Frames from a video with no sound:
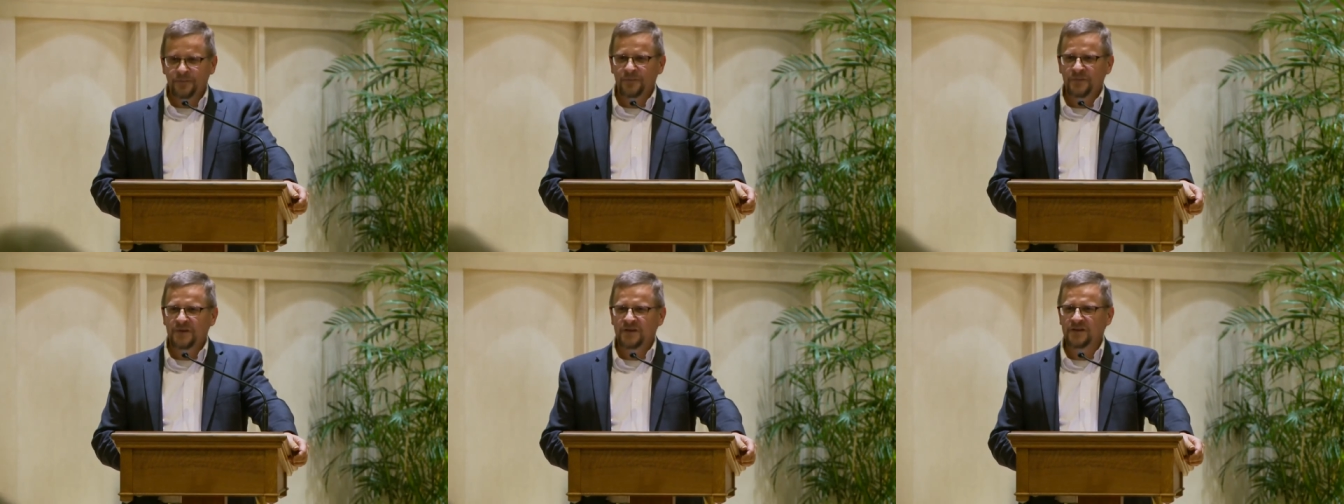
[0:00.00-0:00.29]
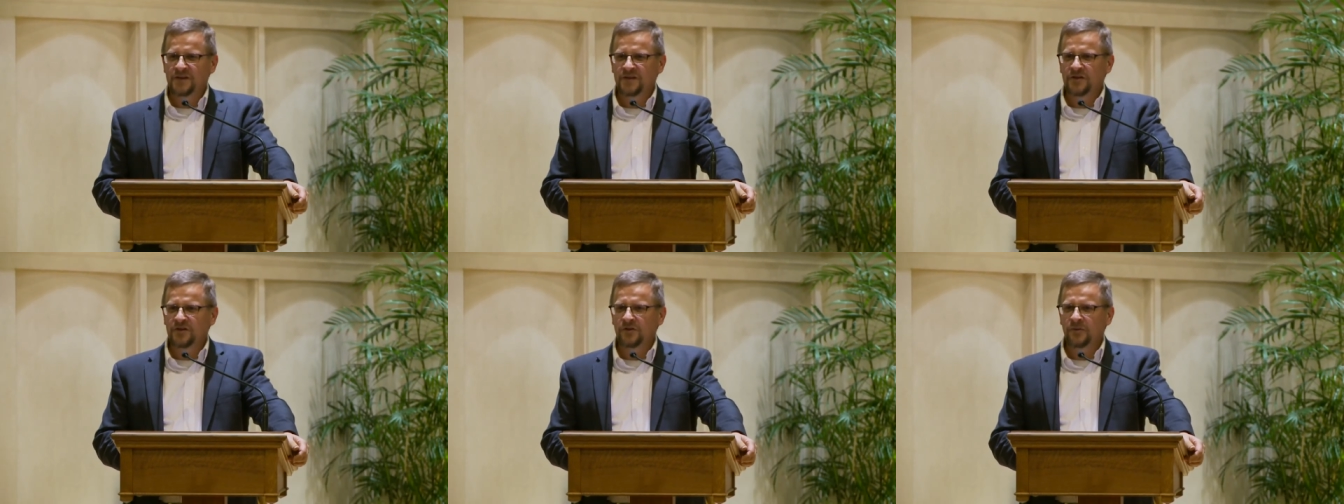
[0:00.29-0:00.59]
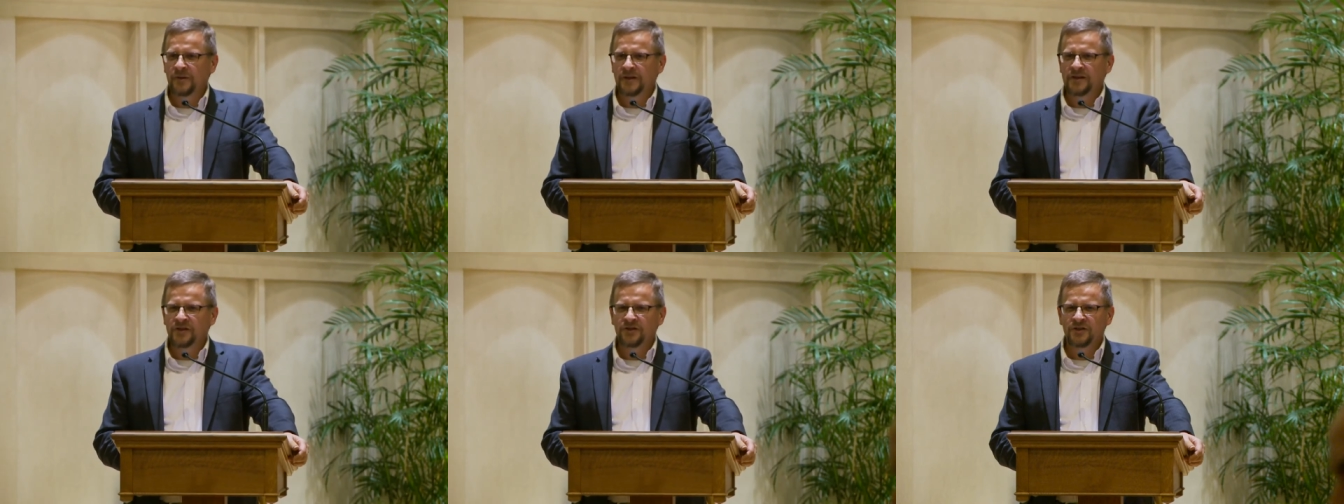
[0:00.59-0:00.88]
the
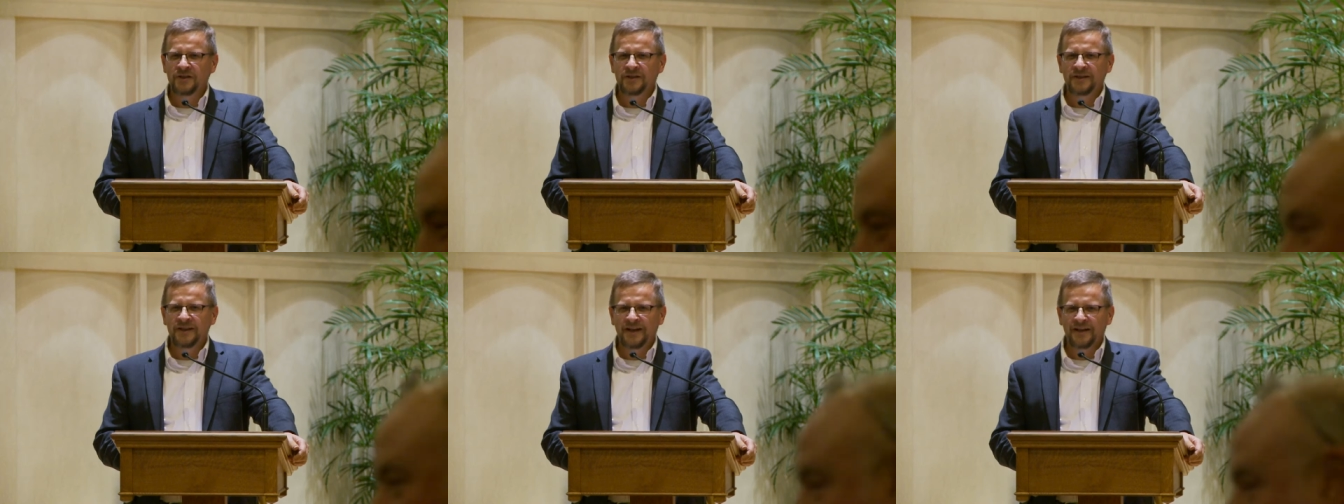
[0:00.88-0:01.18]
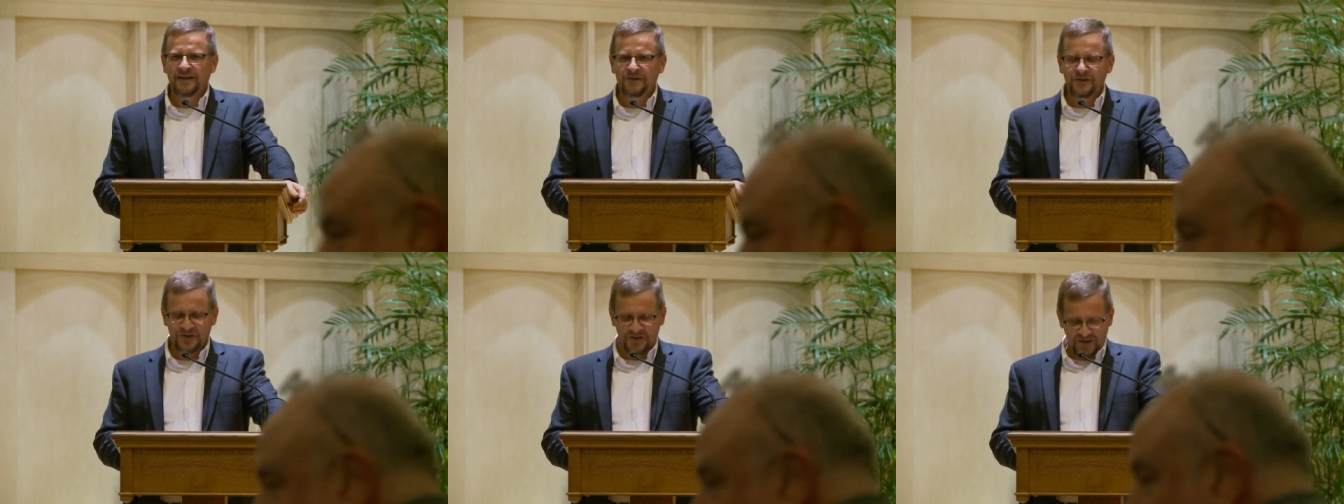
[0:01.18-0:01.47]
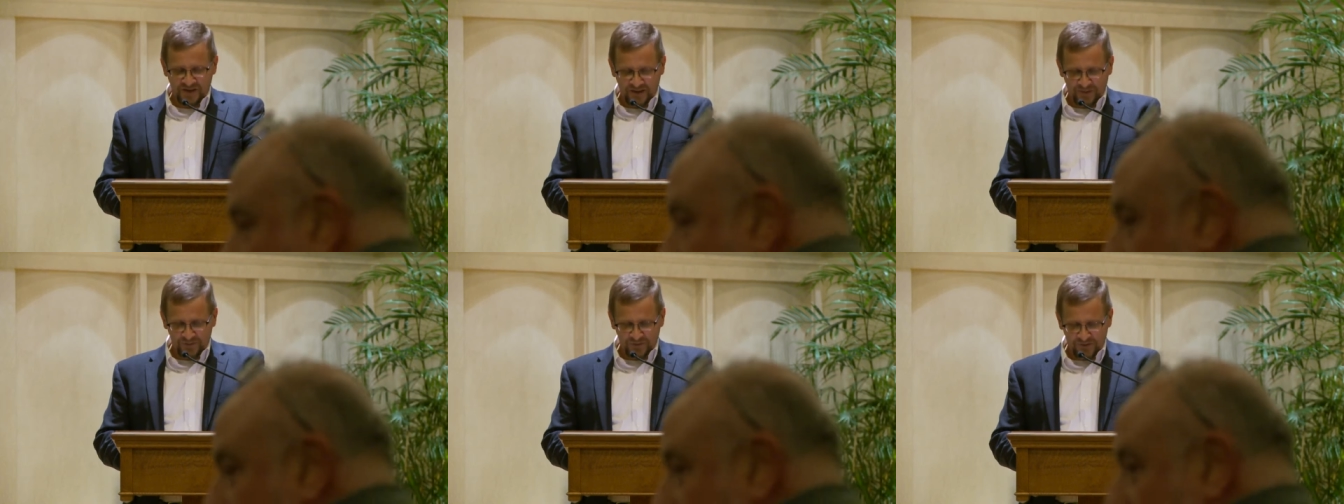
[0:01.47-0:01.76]
situation now
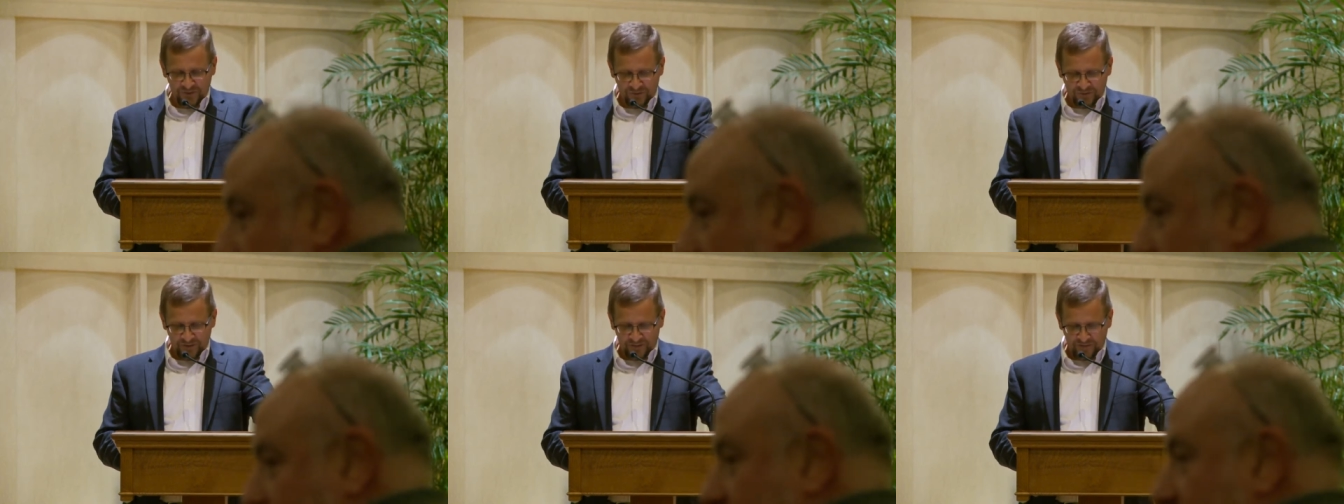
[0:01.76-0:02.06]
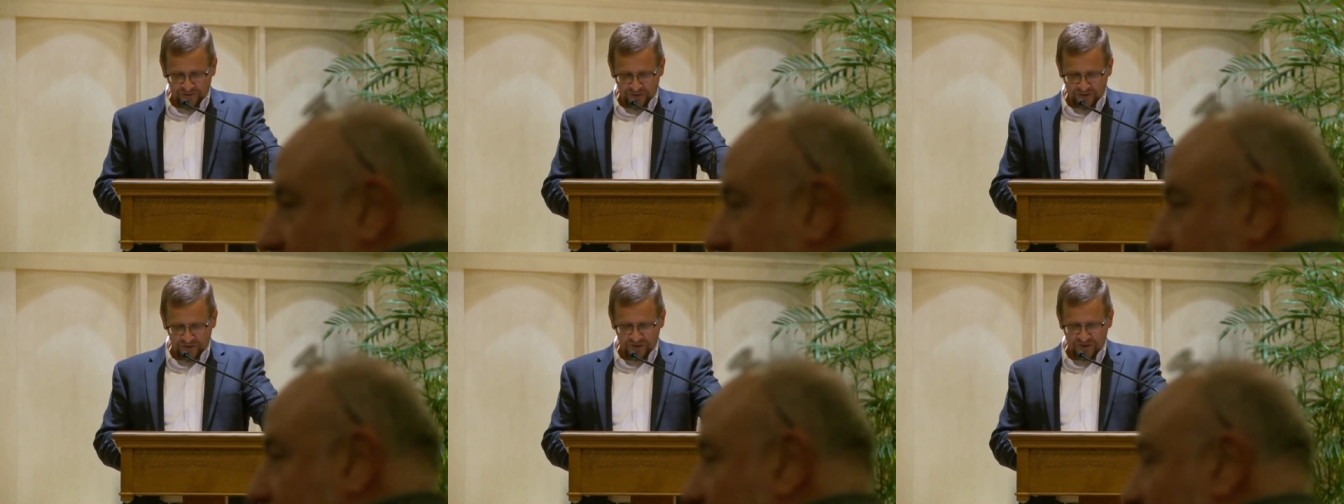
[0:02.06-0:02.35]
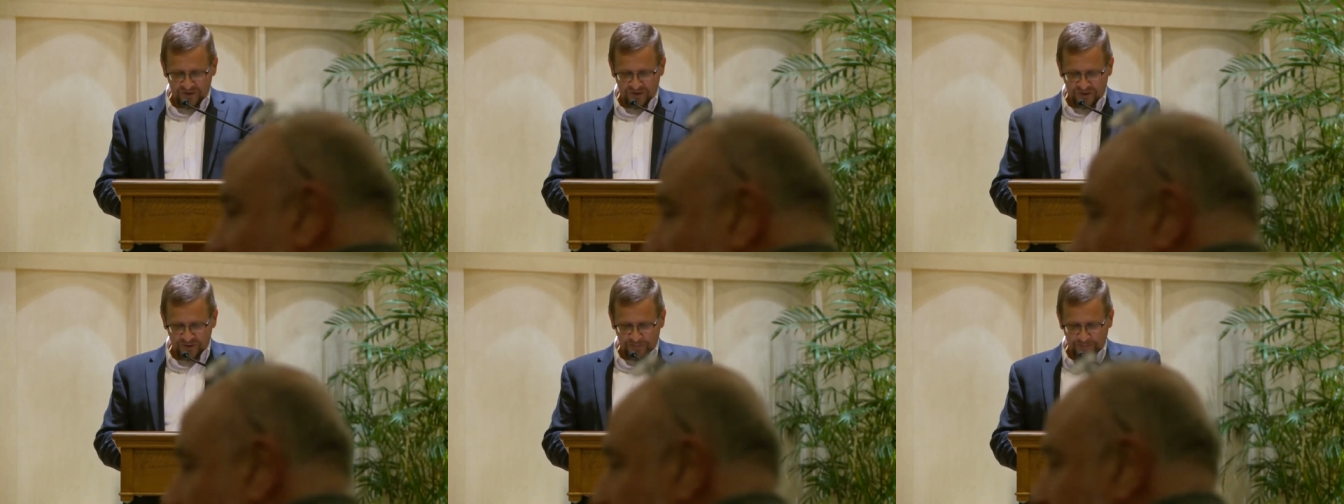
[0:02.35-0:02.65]
seems
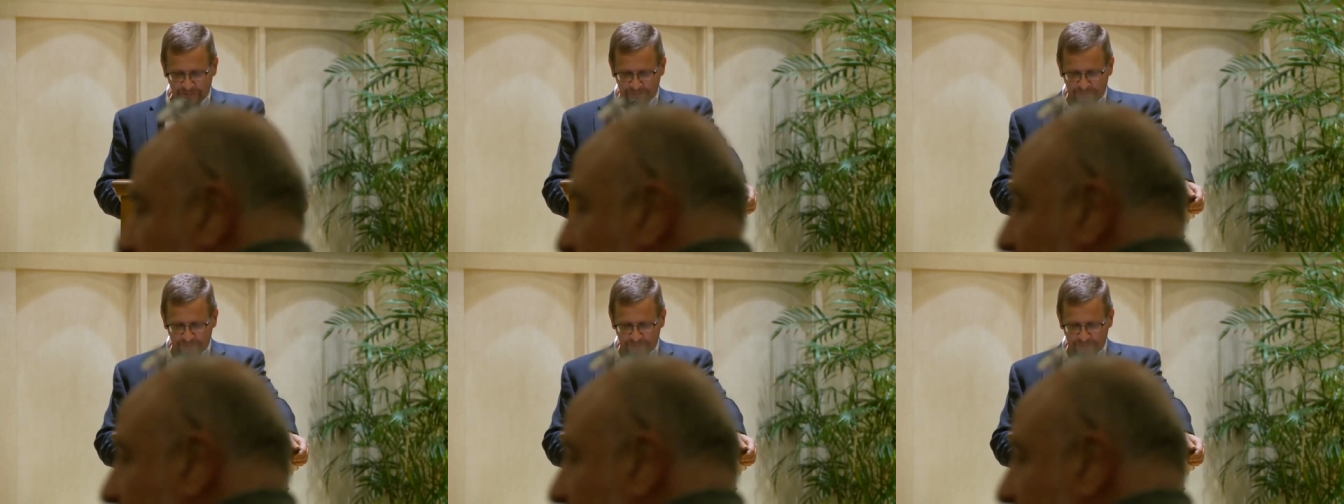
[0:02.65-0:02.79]
reversed.